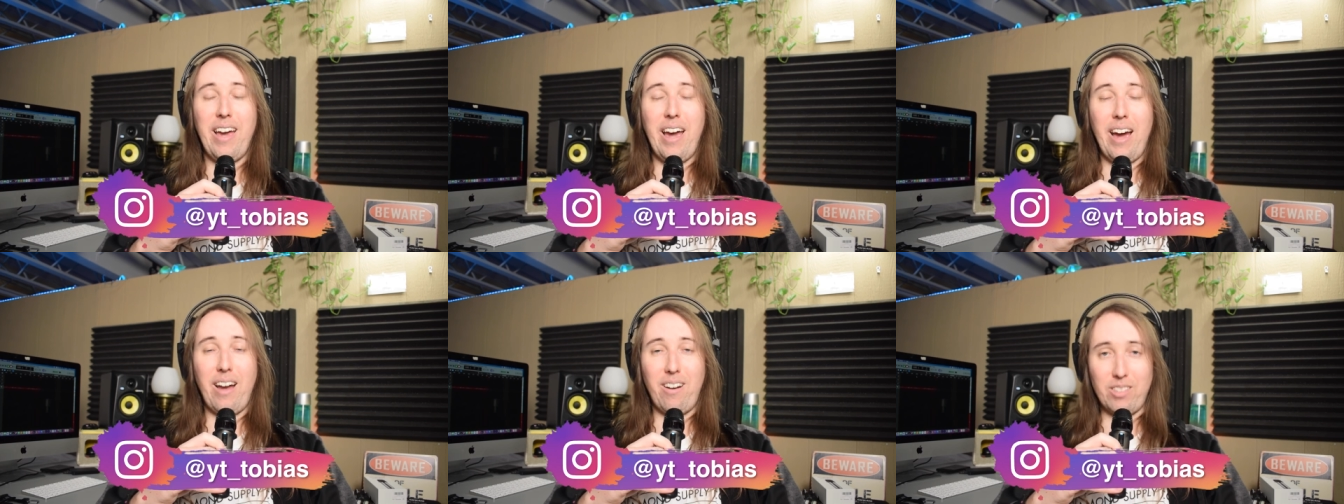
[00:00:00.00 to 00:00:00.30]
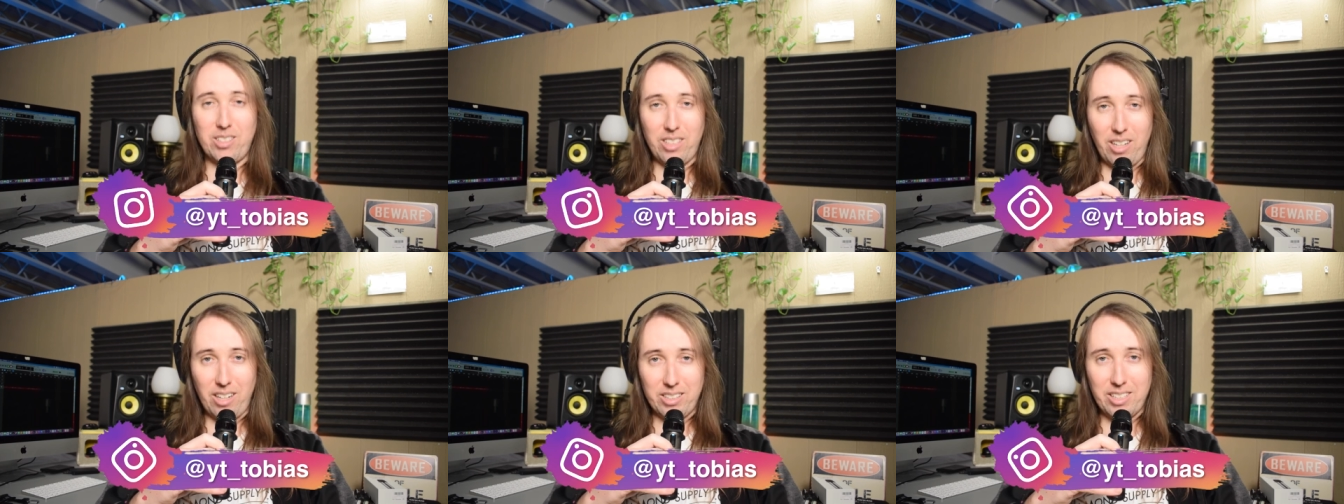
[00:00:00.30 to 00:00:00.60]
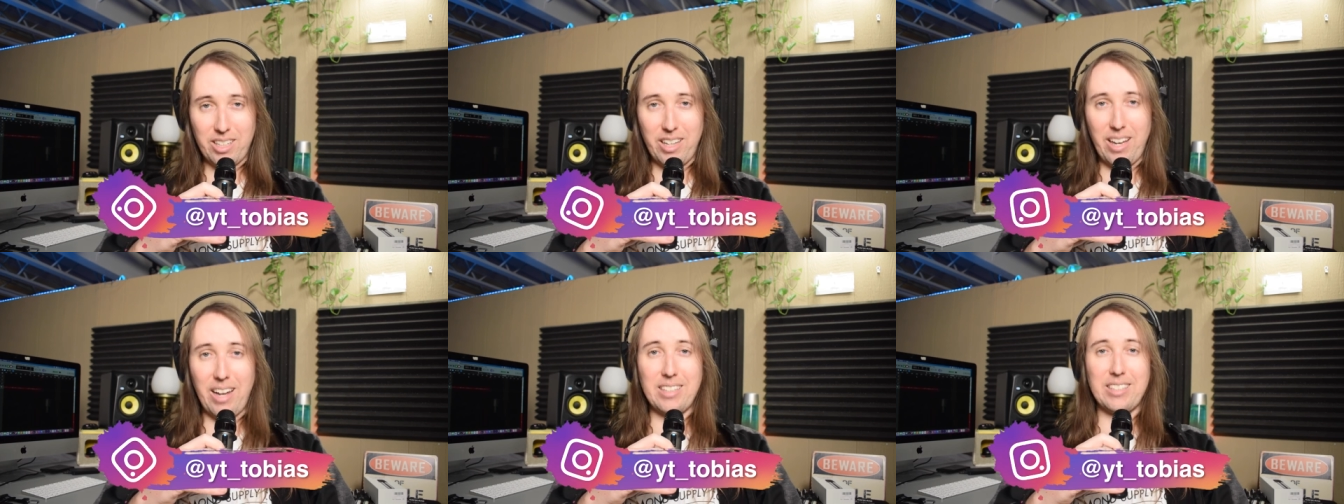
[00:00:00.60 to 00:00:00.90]
and I'll talk
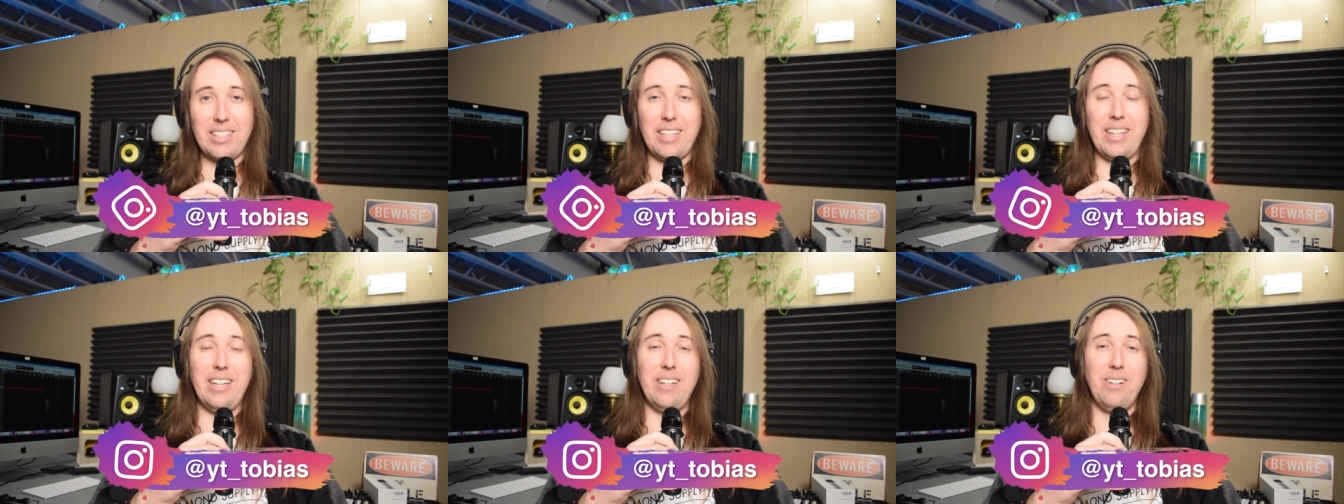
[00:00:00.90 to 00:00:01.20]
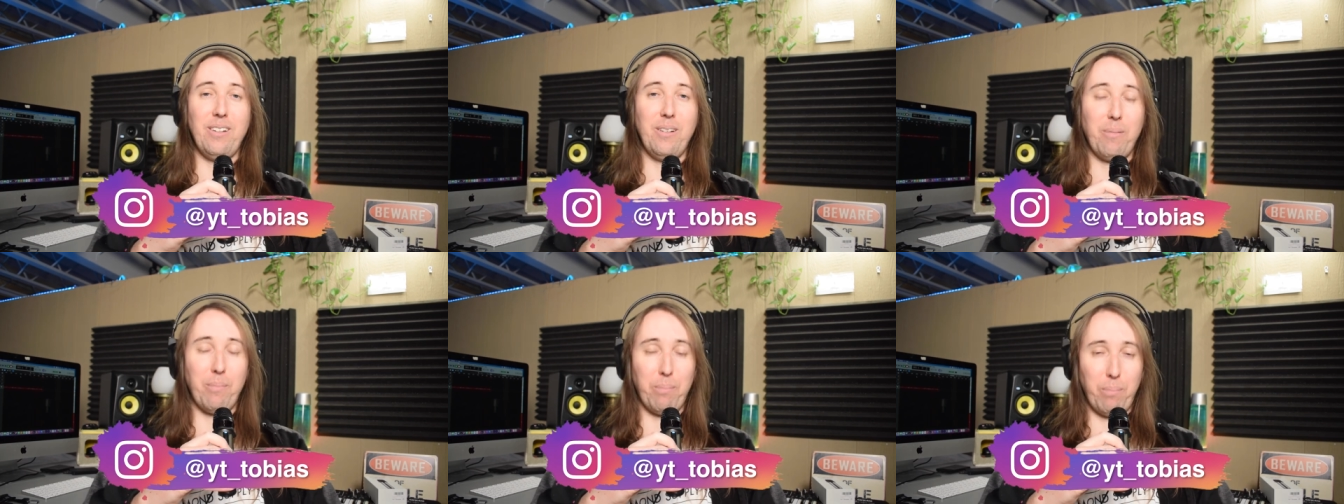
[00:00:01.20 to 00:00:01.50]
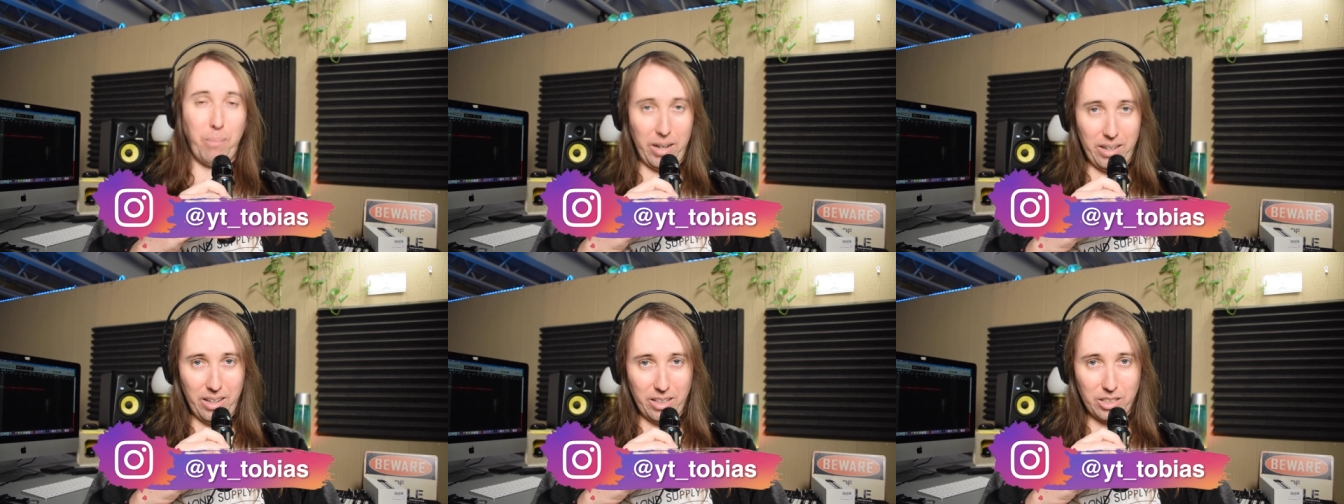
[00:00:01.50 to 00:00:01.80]
to you guys in
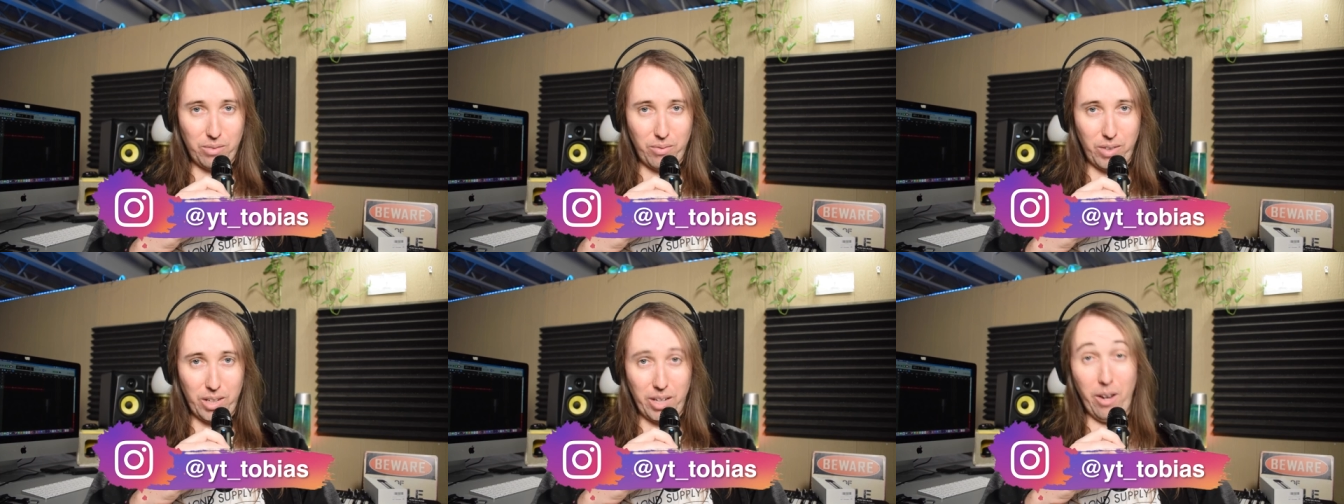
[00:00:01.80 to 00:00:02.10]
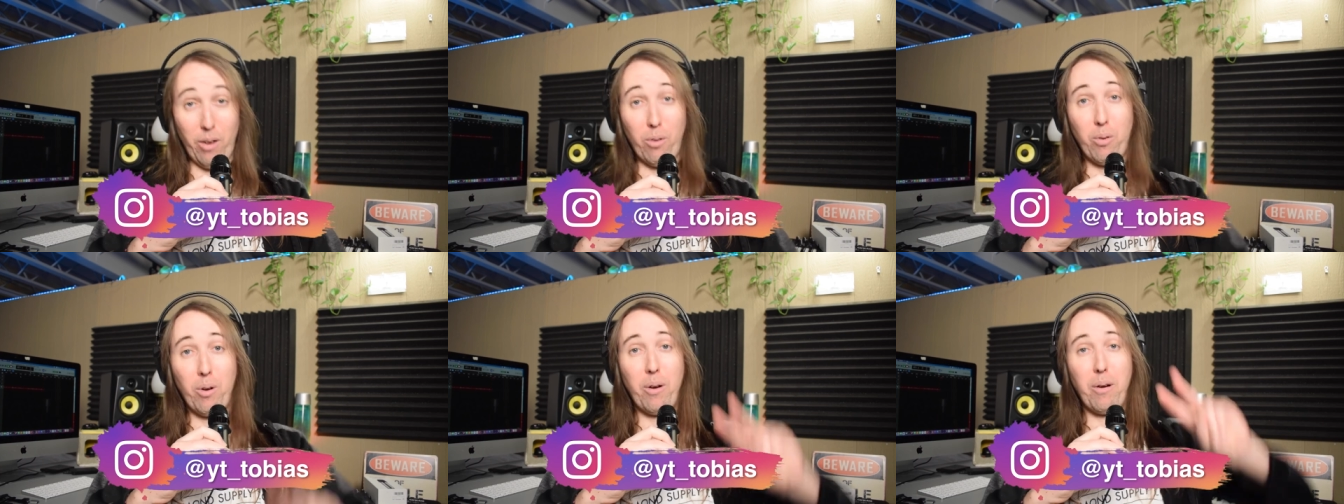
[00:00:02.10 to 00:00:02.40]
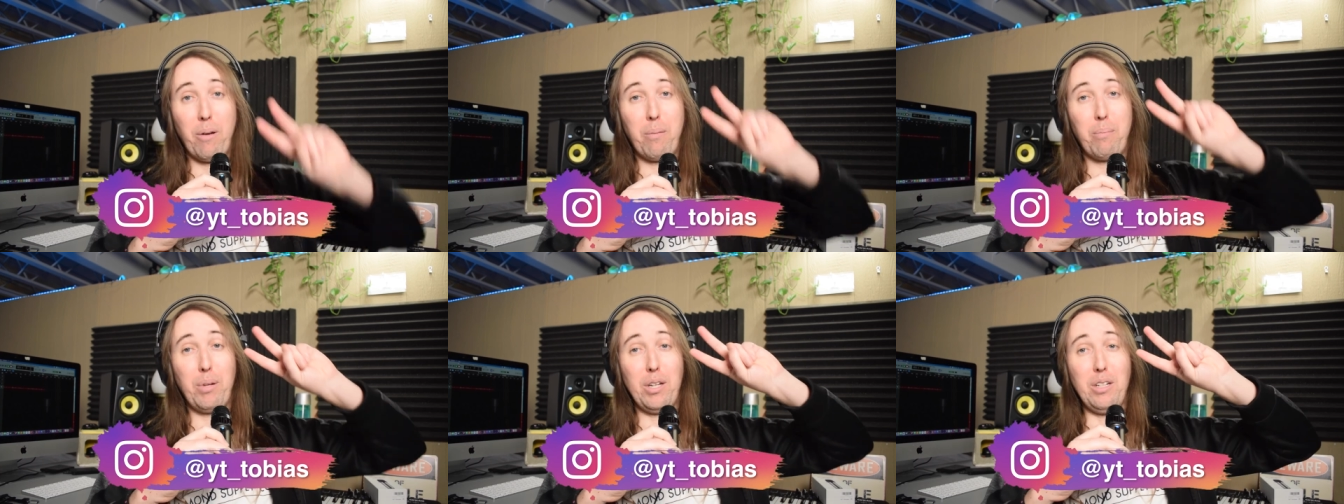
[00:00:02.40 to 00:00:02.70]
my next video.
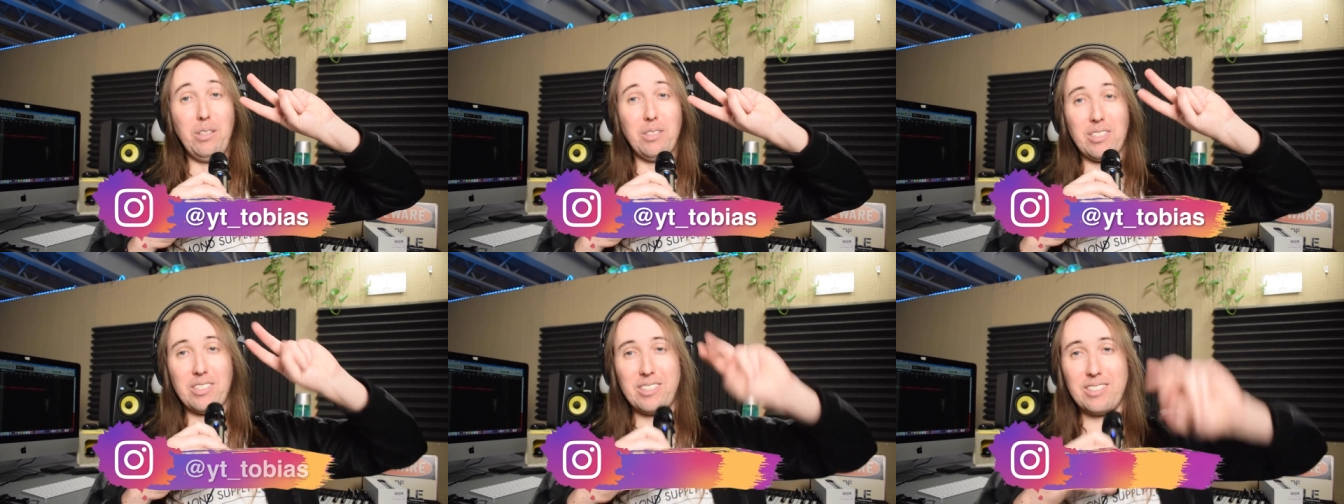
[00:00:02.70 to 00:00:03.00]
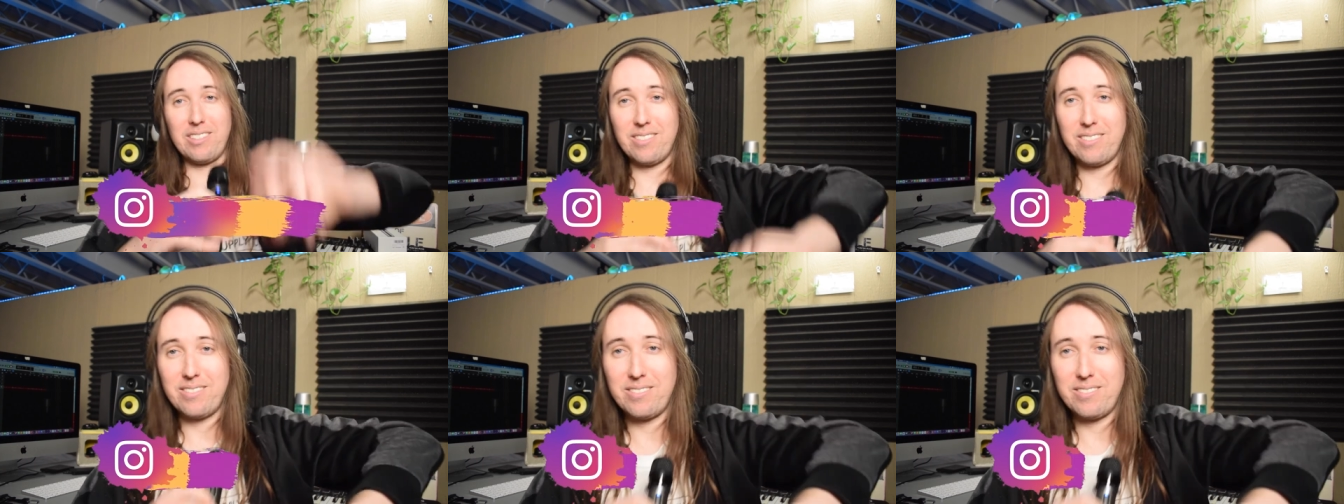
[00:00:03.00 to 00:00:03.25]
Peace.